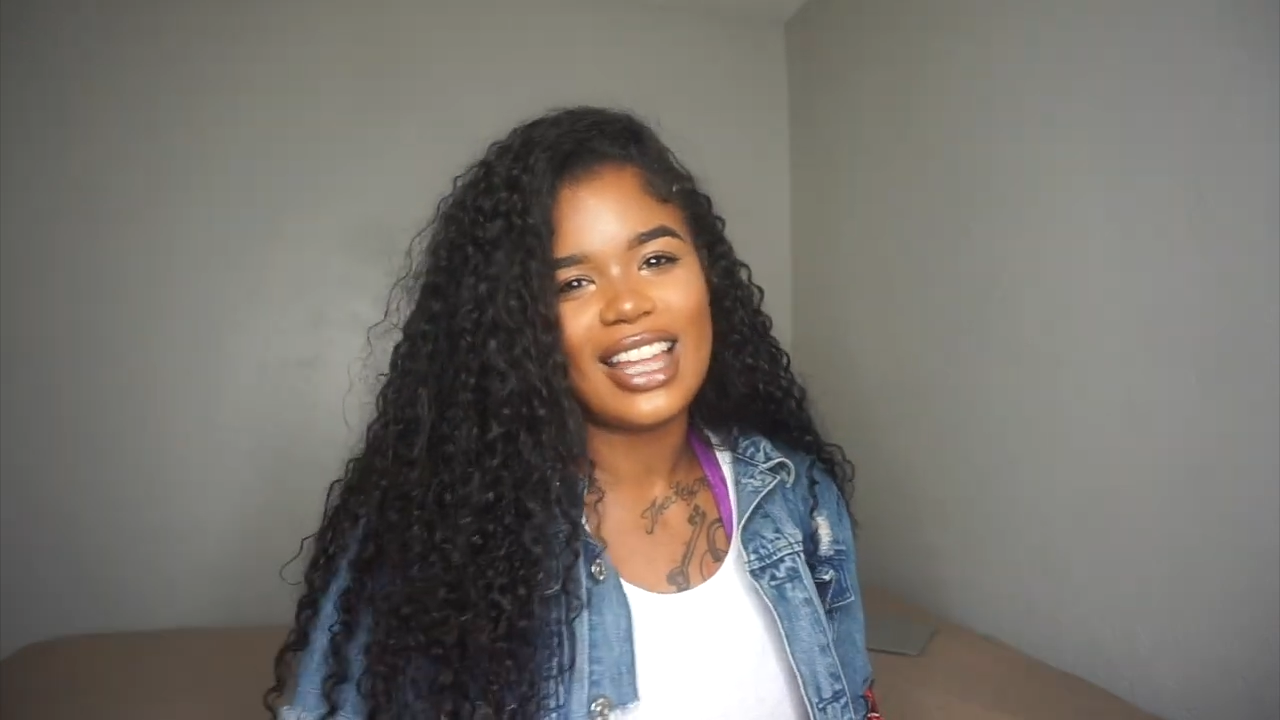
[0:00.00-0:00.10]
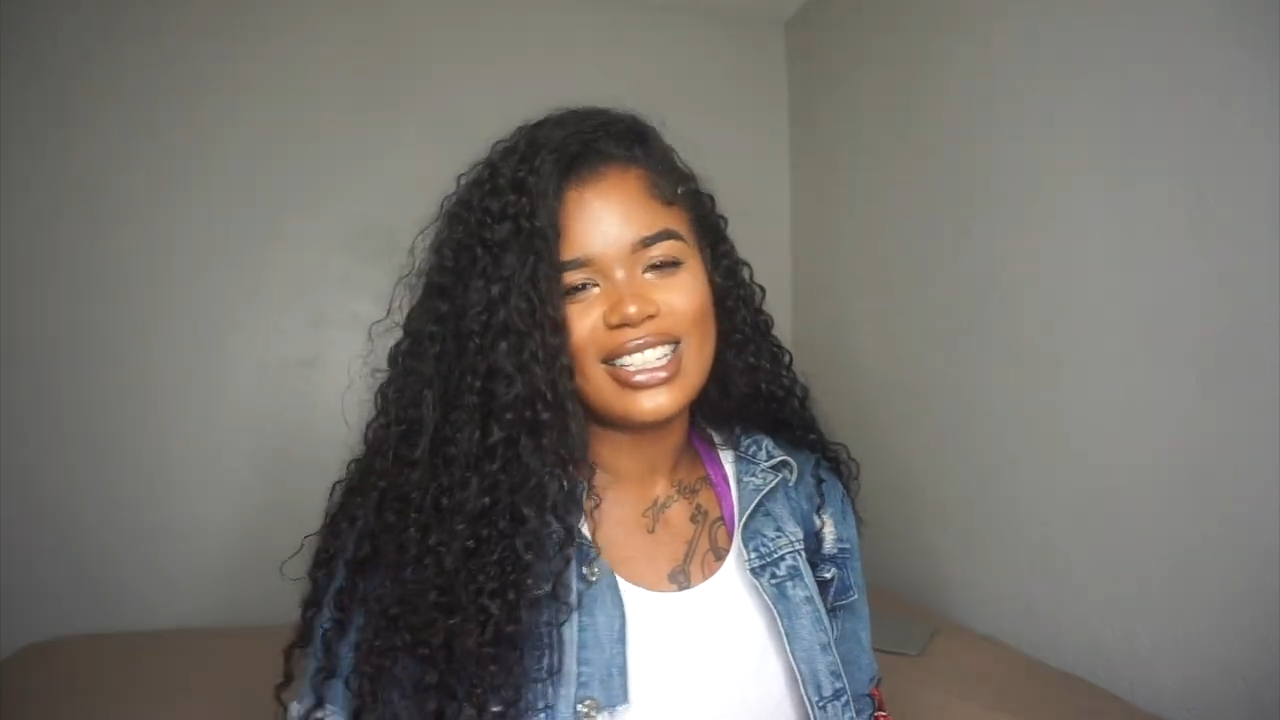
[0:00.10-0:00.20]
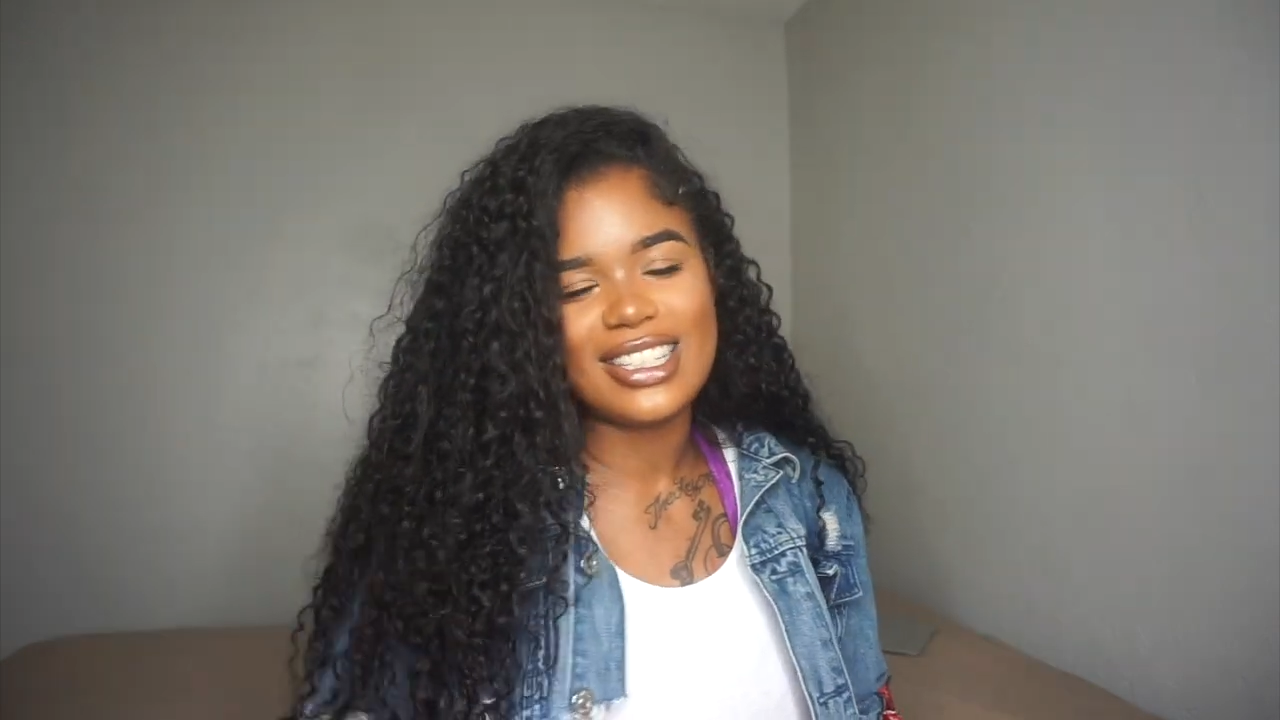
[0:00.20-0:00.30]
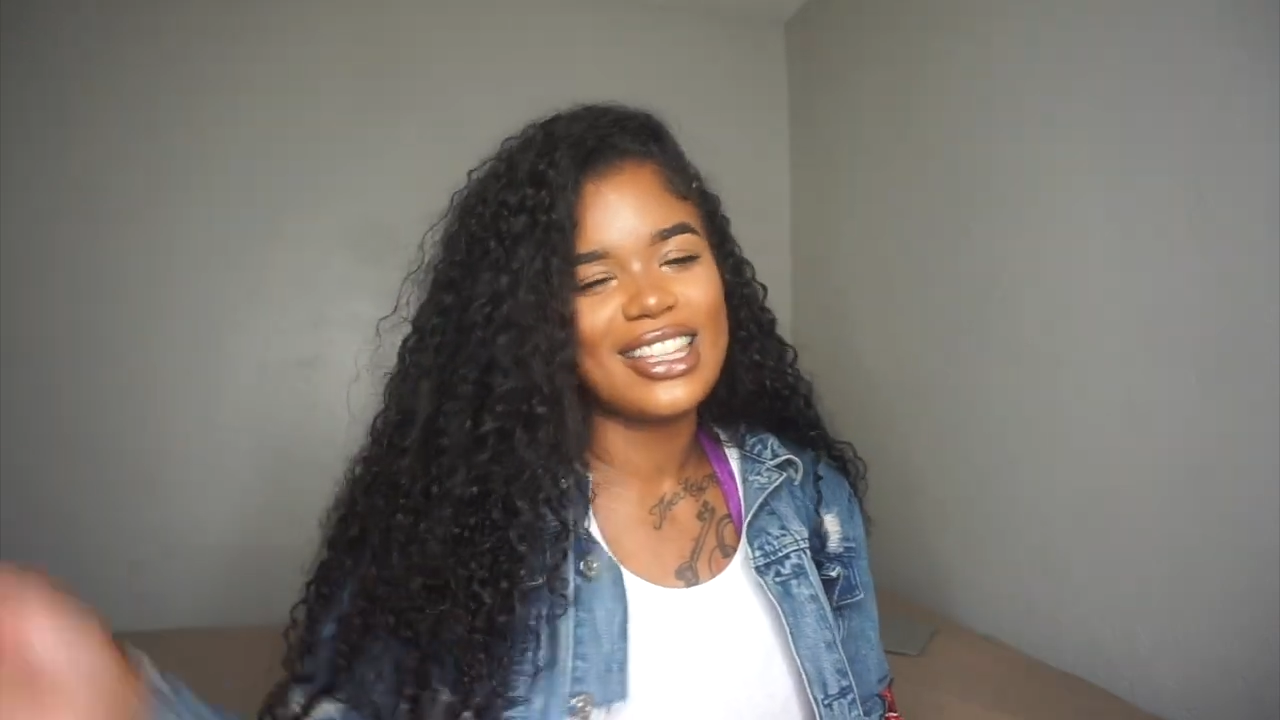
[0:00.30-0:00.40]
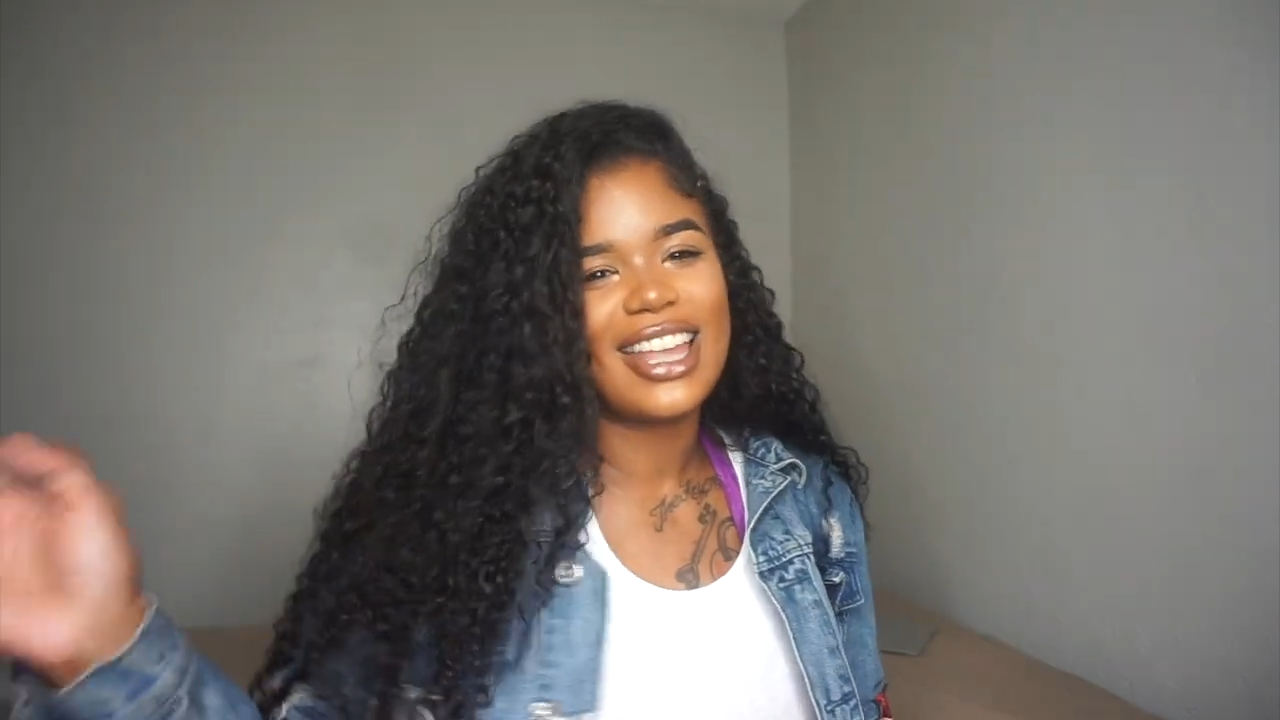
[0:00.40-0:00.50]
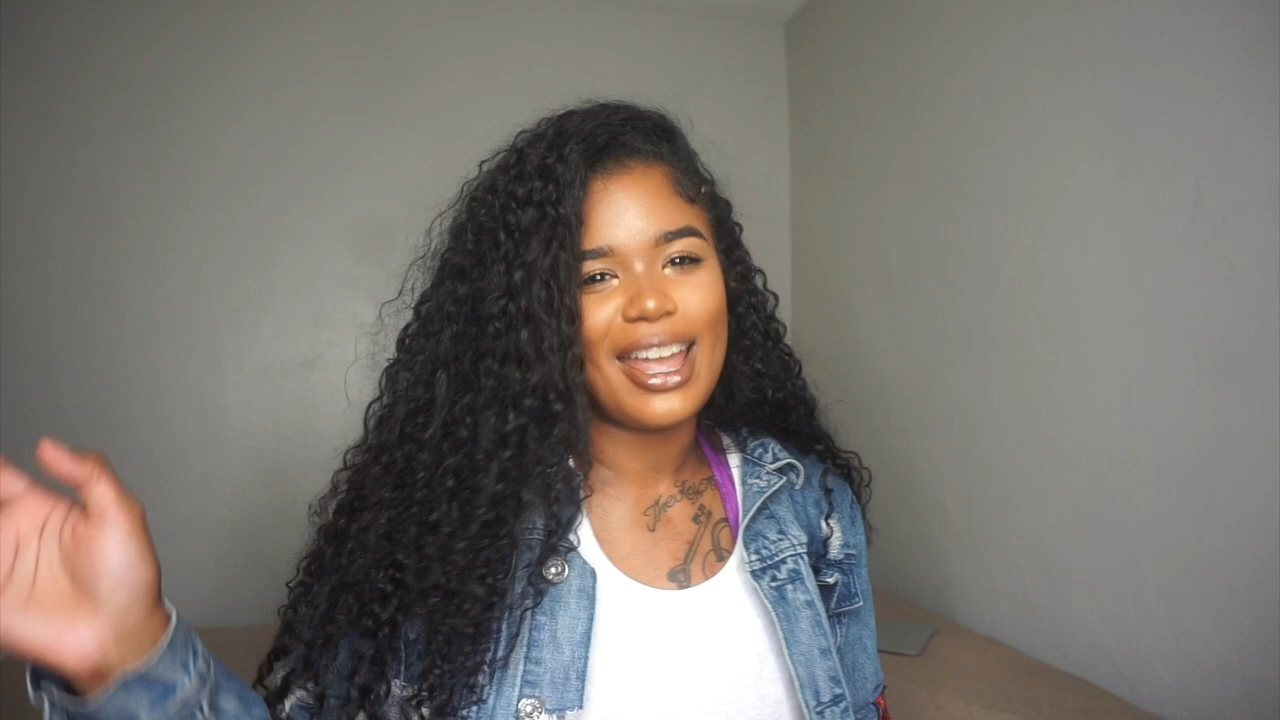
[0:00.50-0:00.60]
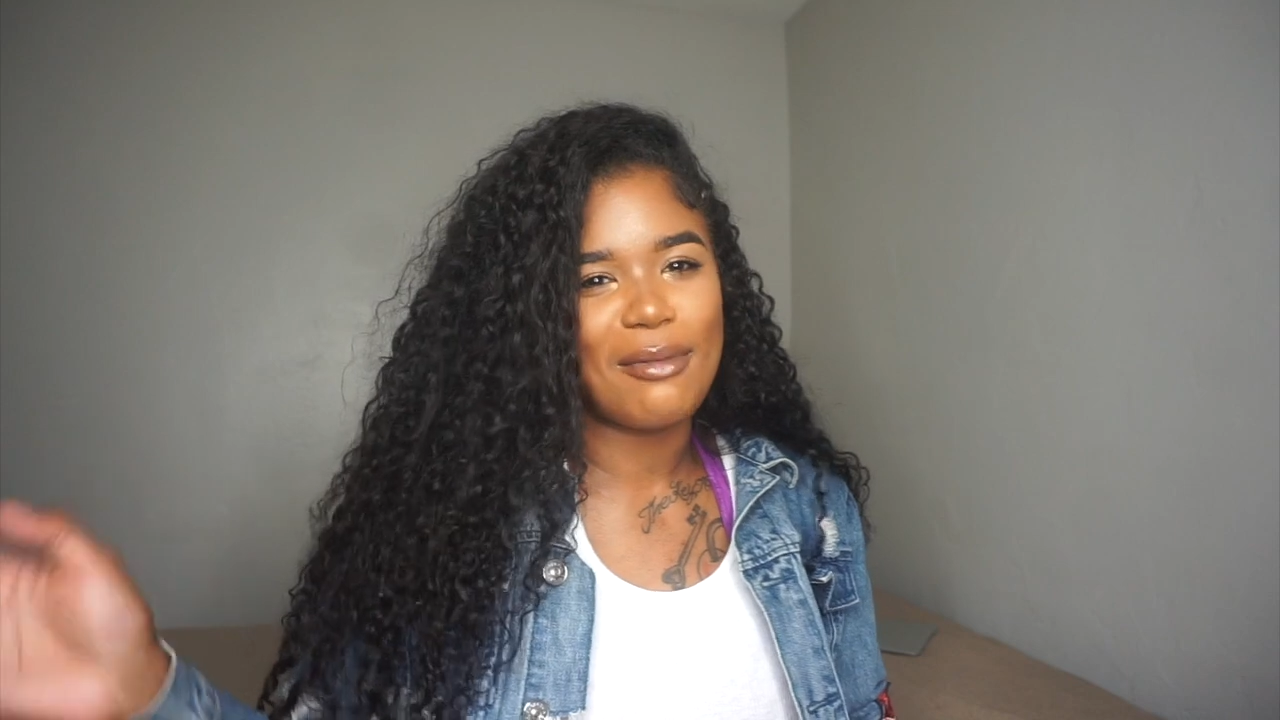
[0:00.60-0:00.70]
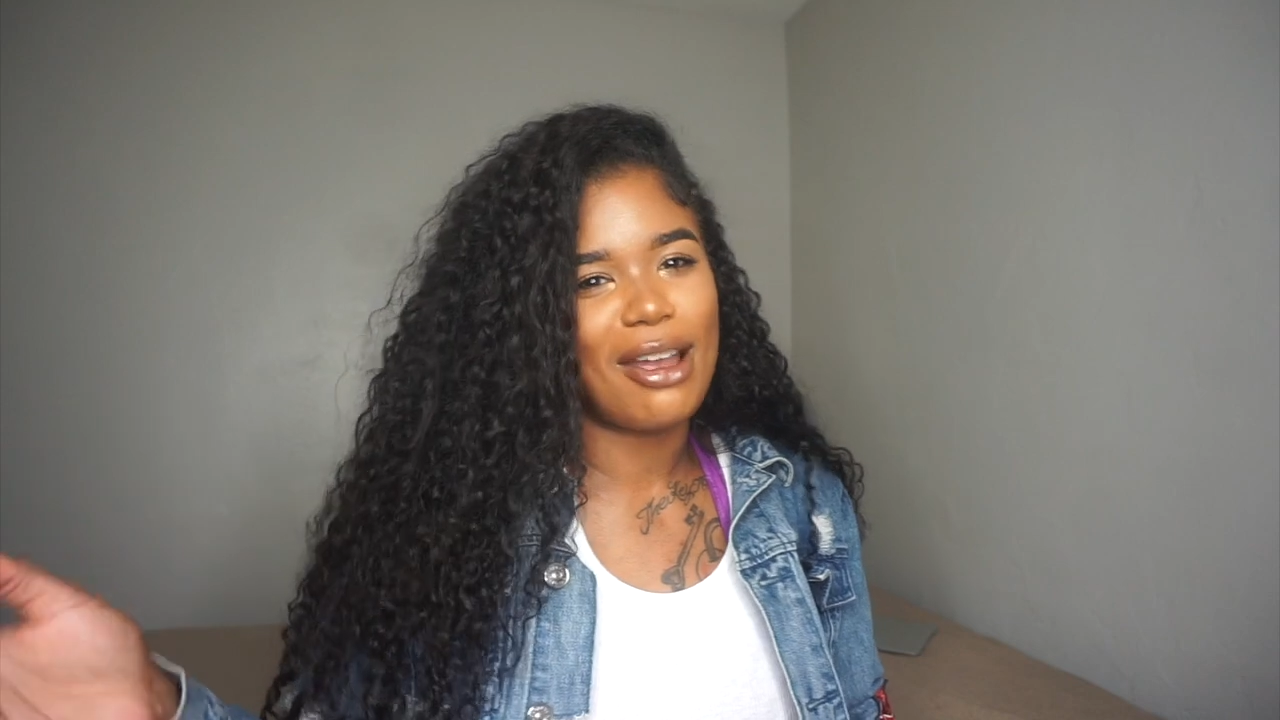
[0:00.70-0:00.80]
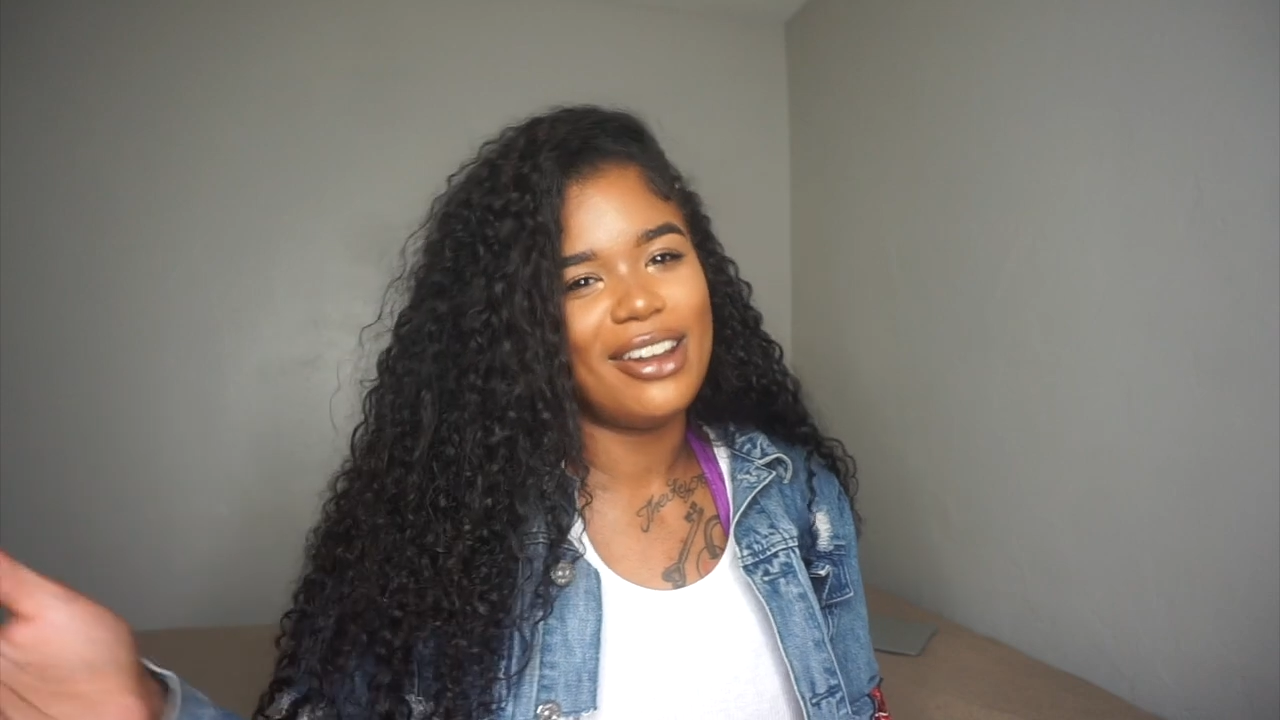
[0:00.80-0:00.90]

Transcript: like to the camera.